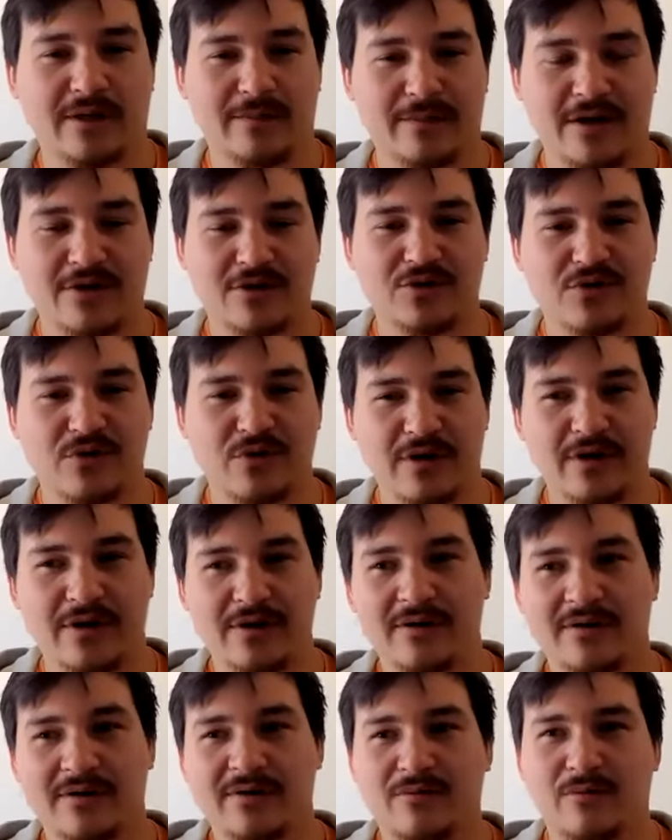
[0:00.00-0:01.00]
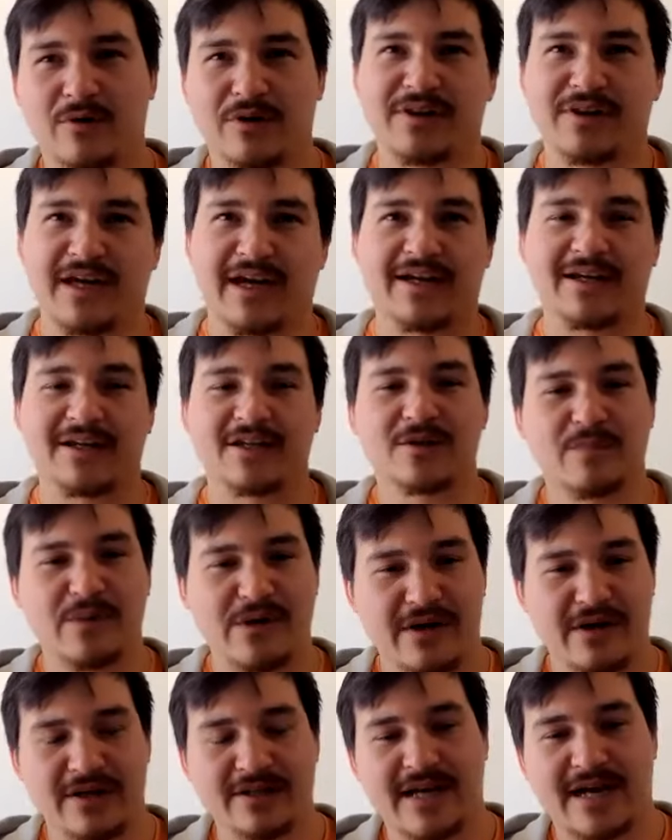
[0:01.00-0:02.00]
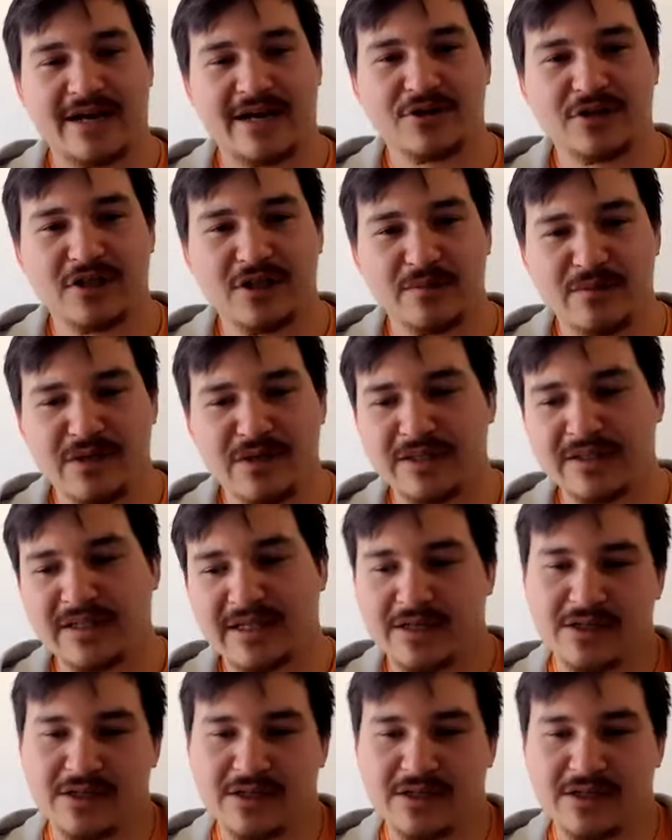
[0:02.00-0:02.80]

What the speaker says: I'm not sure what that experience actually means.